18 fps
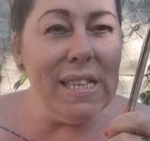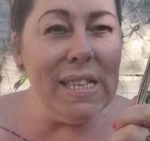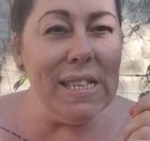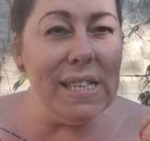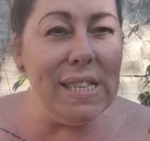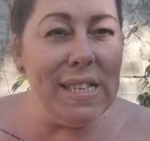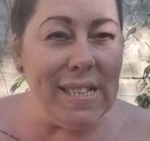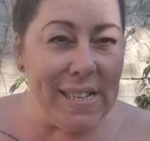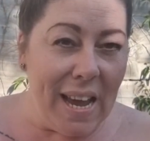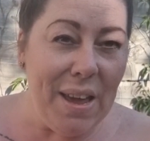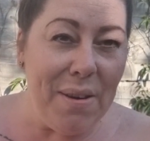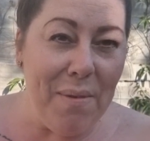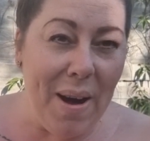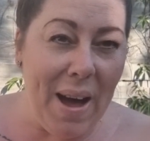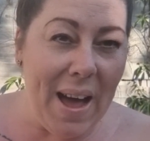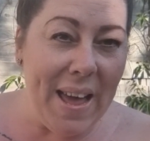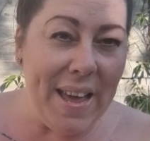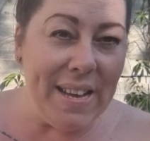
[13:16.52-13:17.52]
Stay
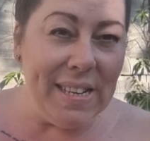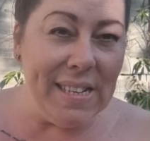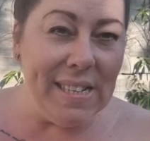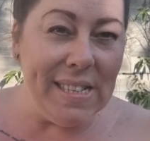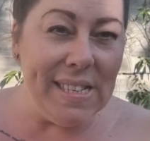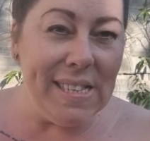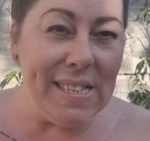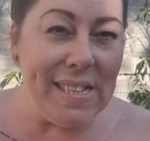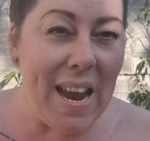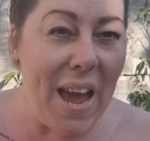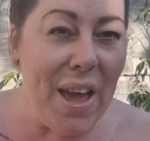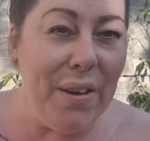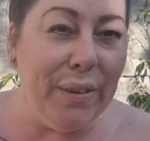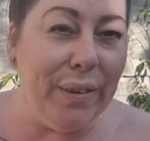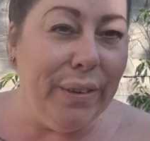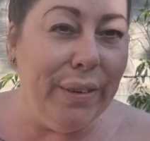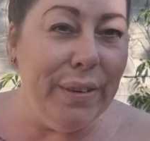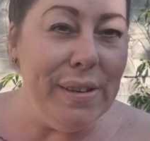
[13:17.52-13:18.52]
wild,
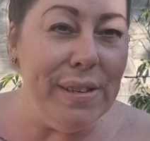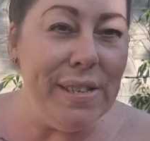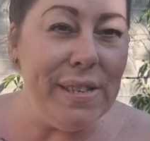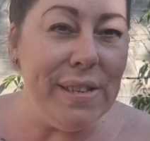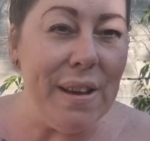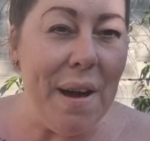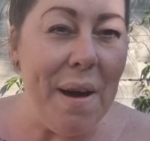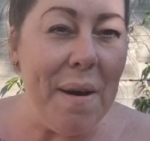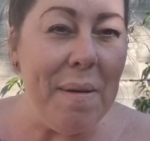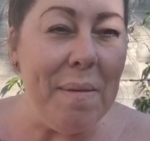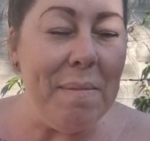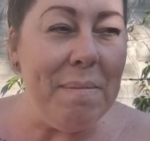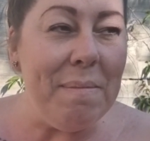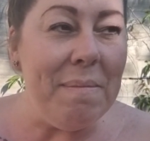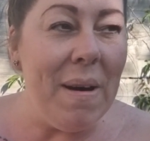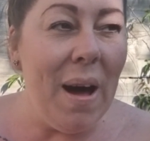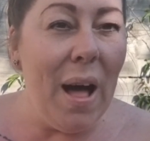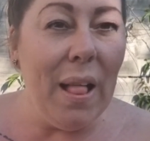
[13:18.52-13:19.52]
stay
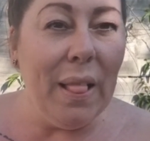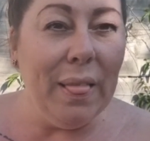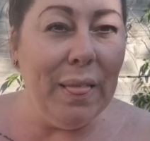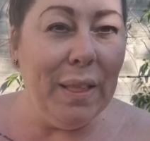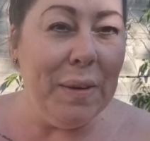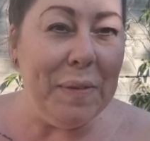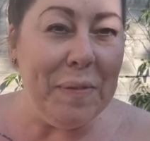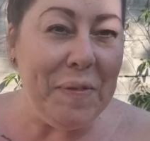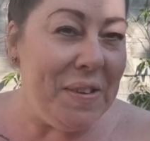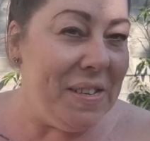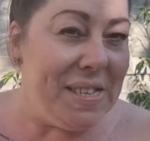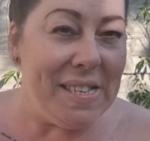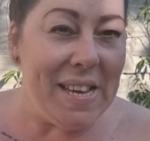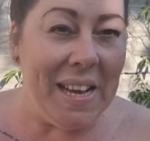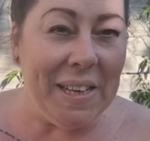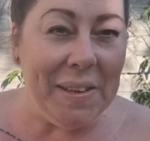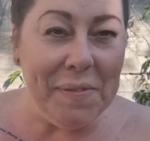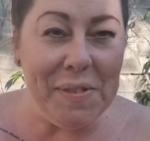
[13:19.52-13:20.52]
awesome, love
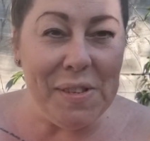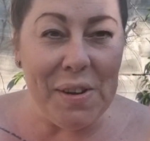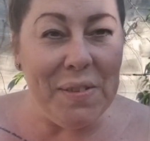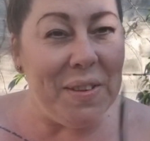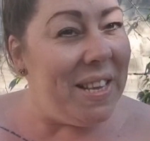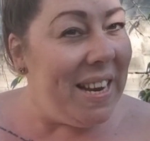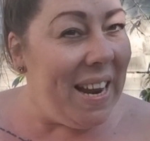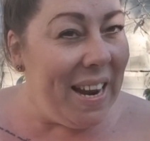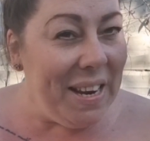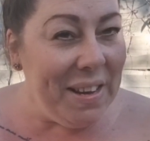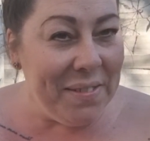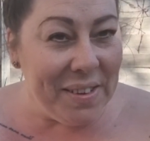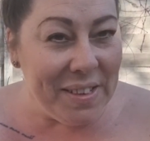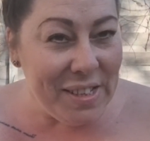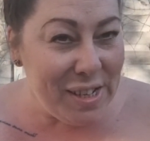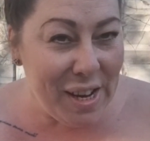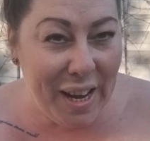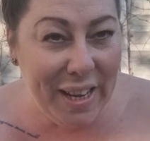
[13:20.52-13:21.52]
yourself, don't let
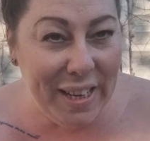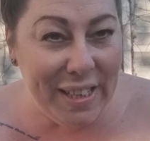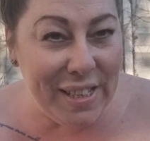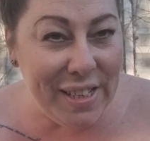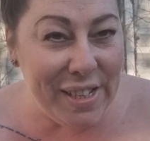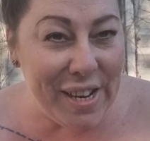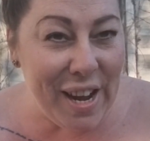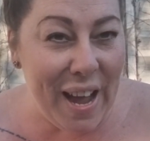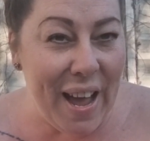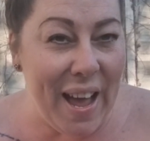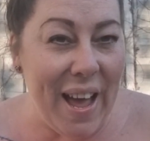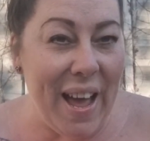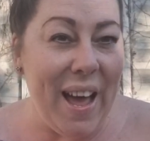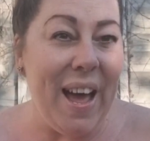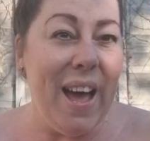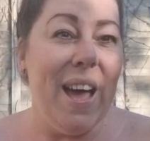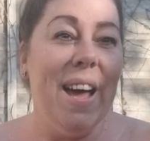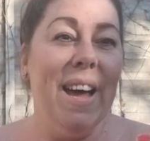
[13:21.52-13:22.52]
anyone change
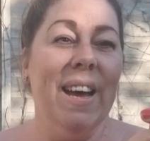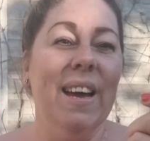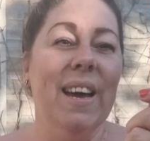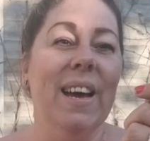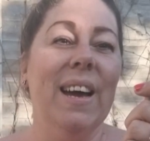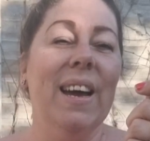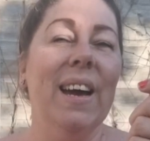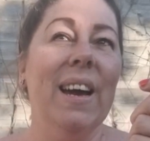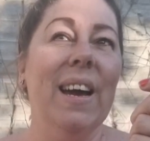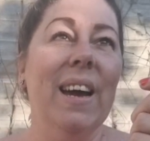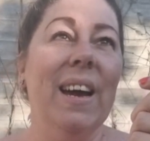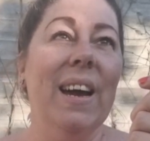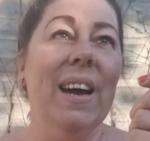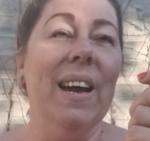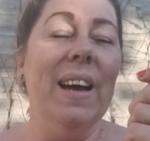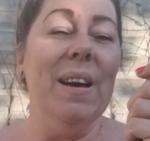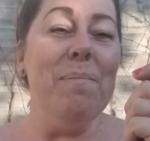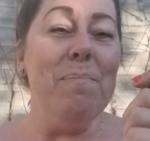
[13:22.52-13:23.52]
you.
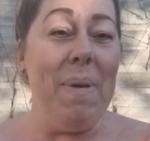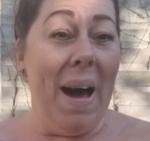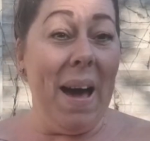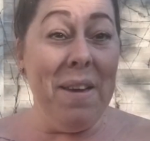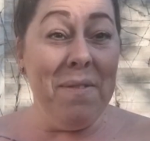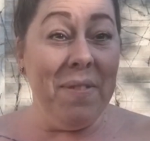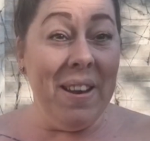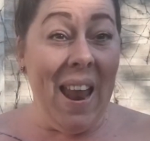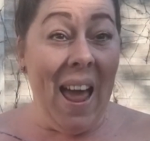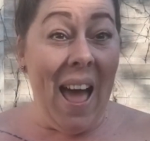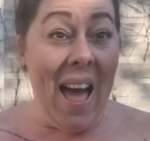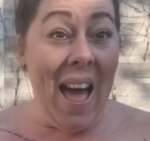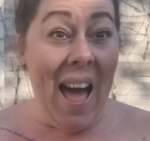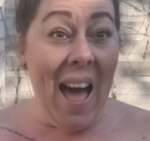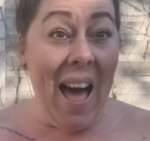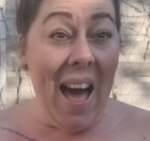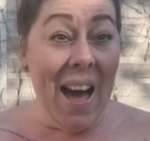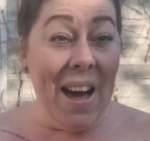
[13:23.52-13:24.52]
Bye for
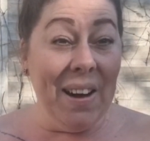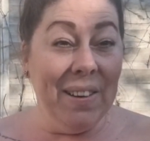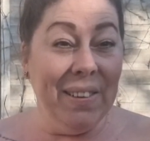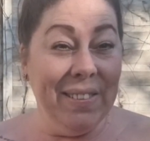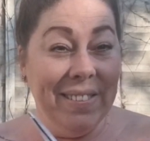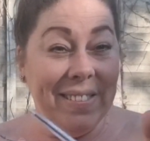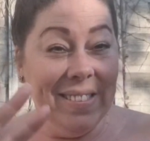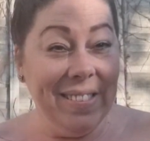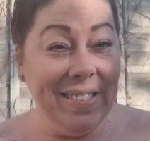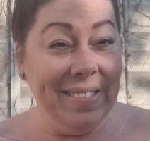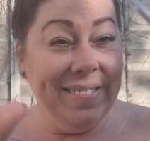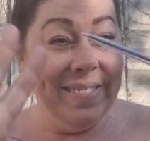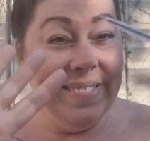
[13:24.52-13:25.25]
now.